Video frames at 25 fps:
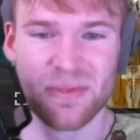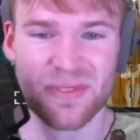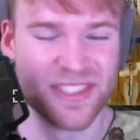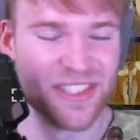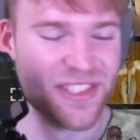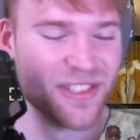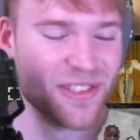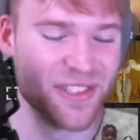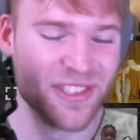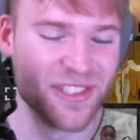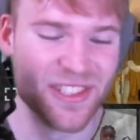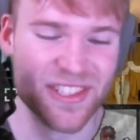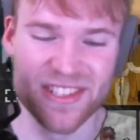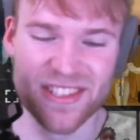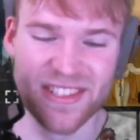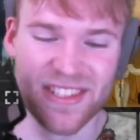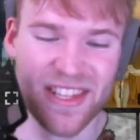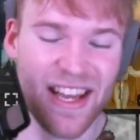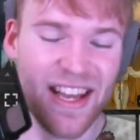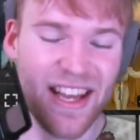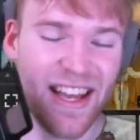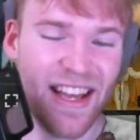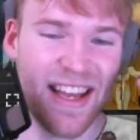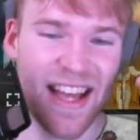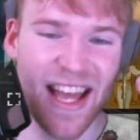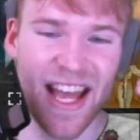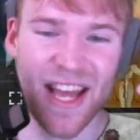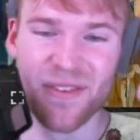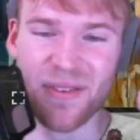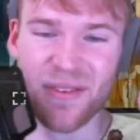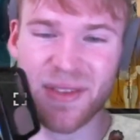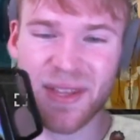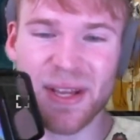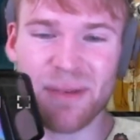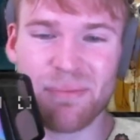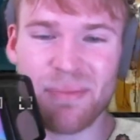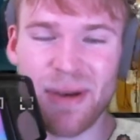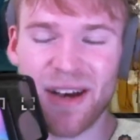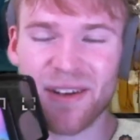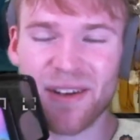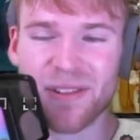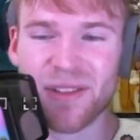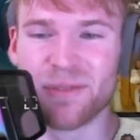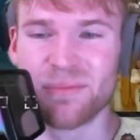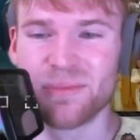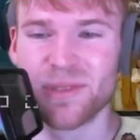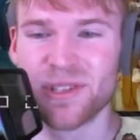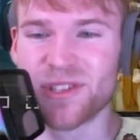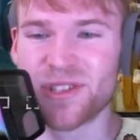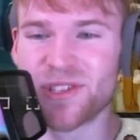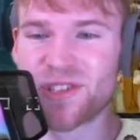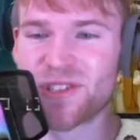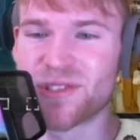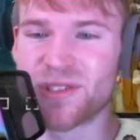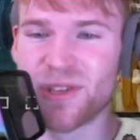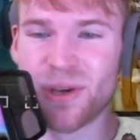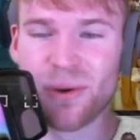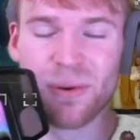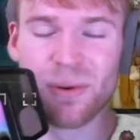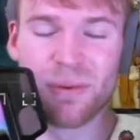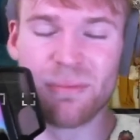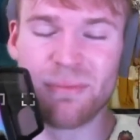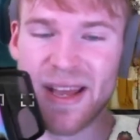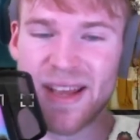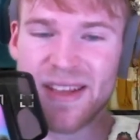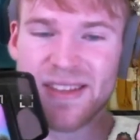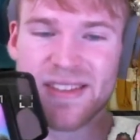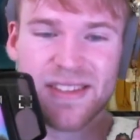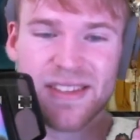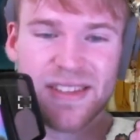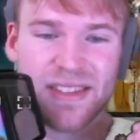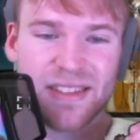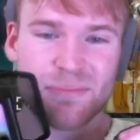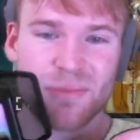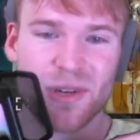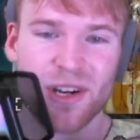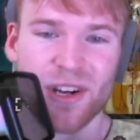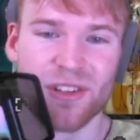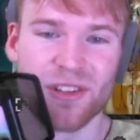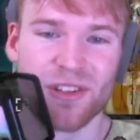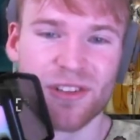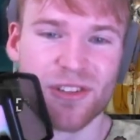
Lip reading: Dude, just everything about them, they're just so amazing, bro.